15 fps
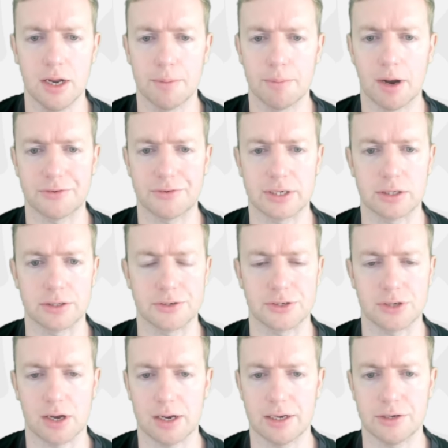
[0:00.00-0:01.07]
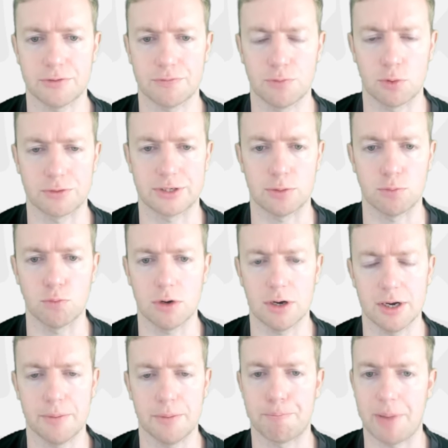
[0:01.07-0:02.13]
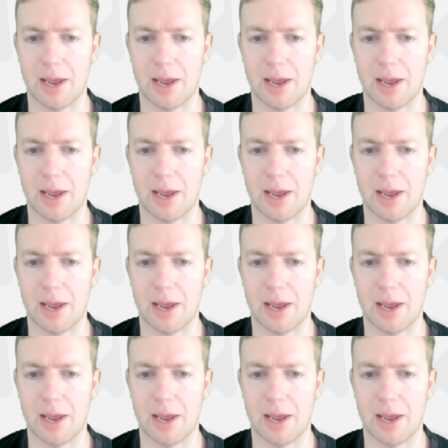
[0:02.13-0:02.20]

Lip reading: Martin Gonzalez, 41.